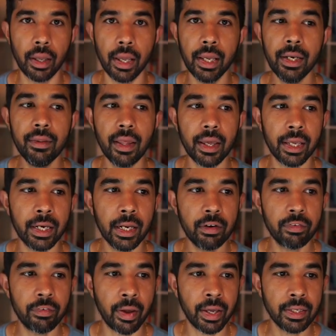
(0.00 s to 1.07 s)
In the init
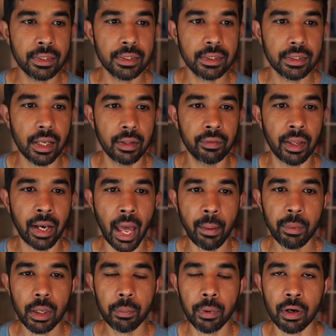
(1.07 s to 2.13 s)
phase, the
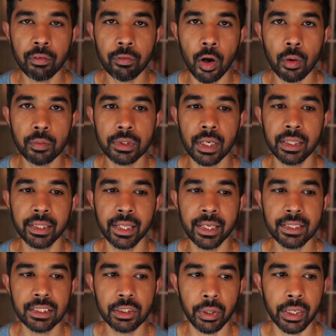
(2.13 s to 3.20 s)
Lambda performs
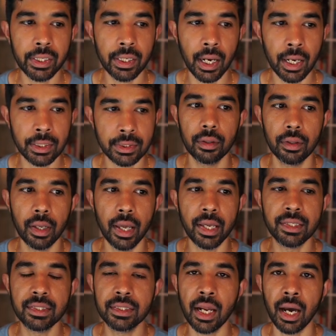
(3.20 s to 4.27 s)
these three tasks. It
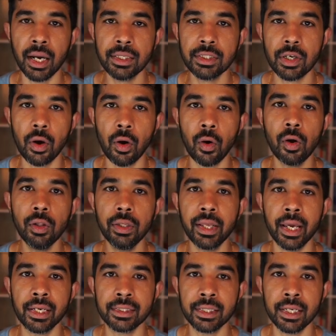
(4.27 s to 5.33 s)
starts all the
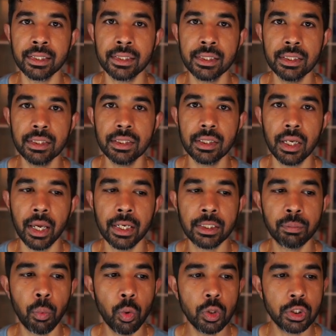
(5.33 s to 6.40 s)
extensions, it
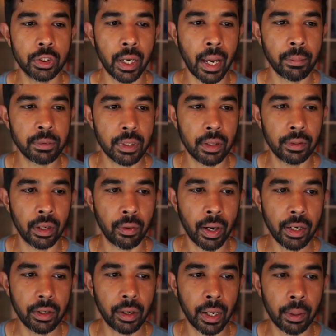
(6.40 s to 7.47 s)
bootstraps the
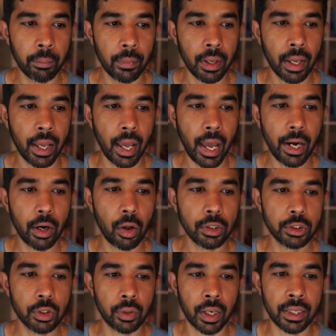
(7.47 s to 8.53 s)
runtime, and it
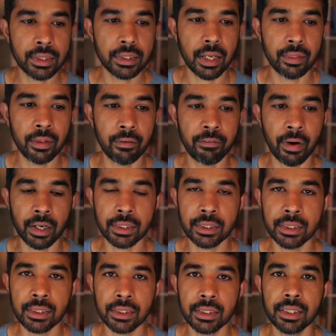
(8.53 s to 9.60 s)
also runs the
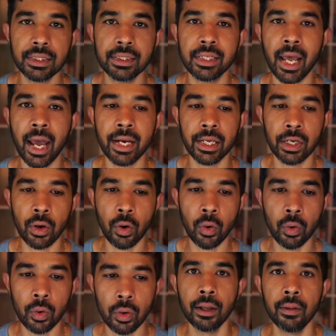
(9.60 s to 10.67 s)
function's static
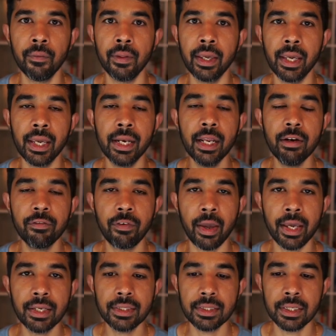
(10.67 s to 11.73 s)
code. The init
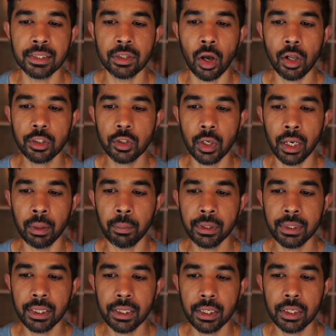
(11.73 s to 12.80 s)
phase is also
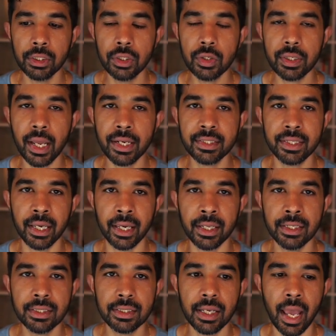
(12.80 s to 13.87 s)
limited to 10
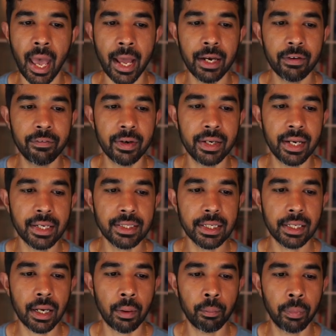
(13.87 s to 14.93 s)
seconds, and if it doesn't
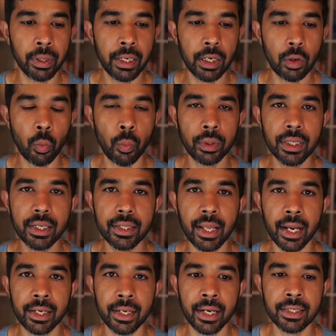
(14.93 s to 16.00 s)
complete within
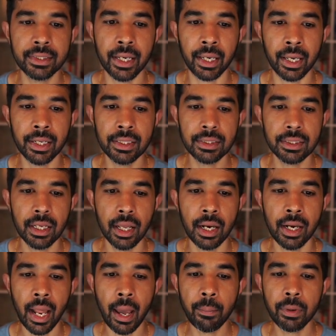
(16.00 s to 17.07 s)
that 10 seconds,
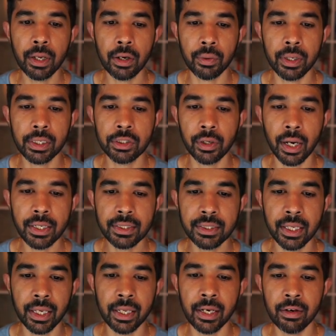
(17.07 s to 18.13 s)
Lambda retries
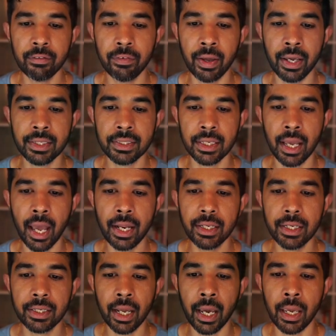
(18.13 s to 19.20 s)
the init phase at the
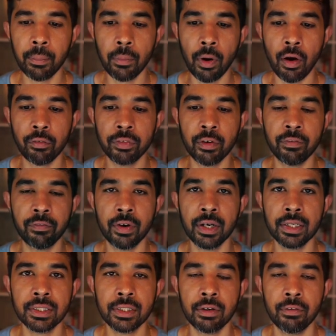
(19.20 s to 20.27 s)
time of the
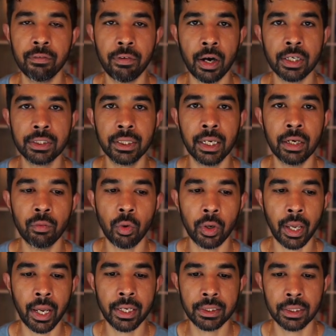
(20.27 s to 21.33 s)
first function
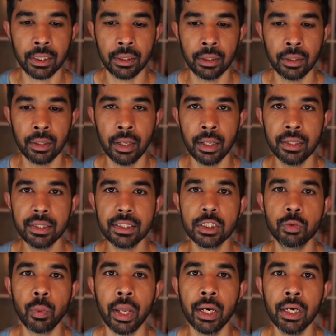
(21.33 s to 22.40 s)
invocation. This is
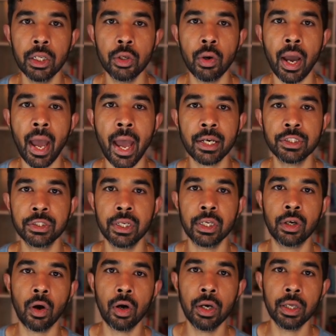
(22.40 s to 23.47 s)
when you're actually
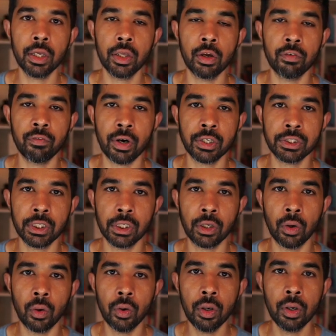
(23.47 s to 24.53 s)
calling your function
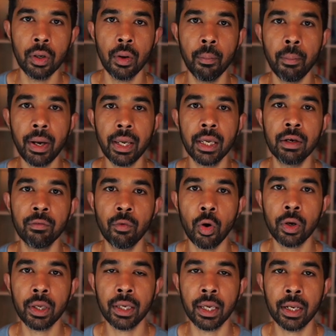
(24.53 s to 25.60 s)
code by
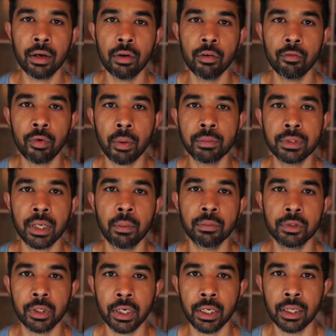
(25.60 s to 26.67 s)
invoking it from some
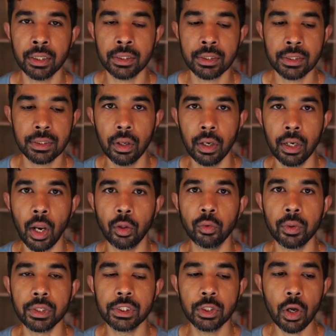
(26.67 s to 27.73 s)
triggers. Now the
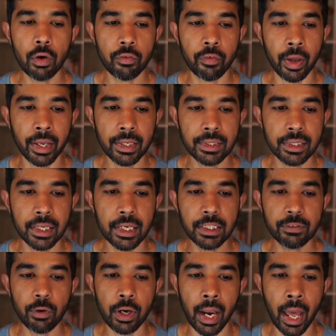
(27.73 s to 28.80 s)
restore phase is
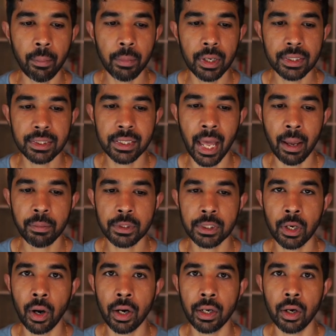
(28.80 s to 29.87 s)
for Lambda snap
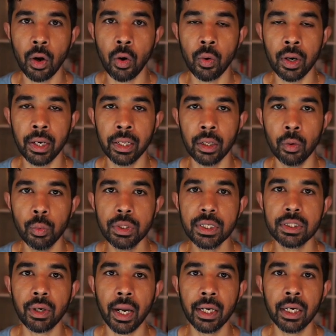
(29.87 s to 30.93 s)
start only, which
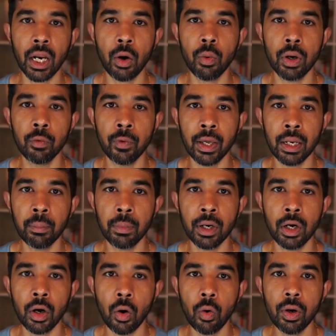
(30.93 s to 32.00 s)
is right now
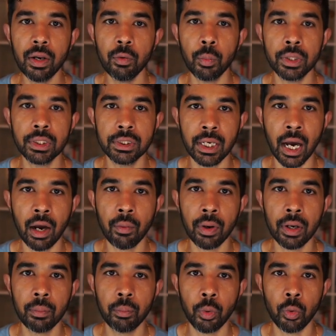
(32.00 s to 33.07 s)
available only with
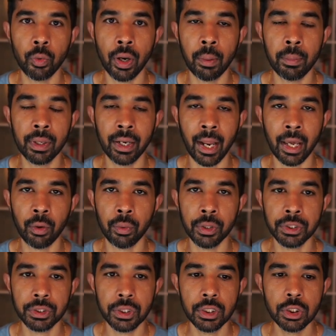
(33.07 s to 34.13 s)
Java programming
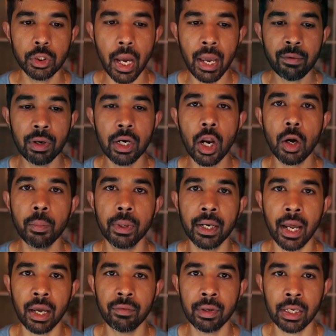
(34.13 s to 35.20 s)
language. So I will not be
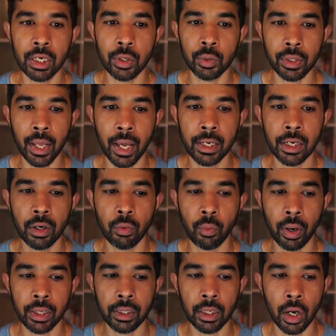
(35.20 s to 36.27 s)
diving into that
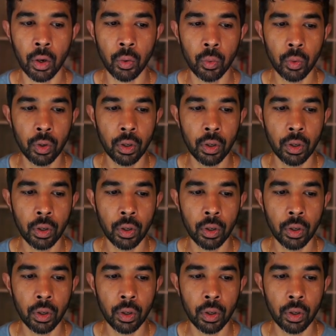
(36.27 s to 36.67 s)
right now.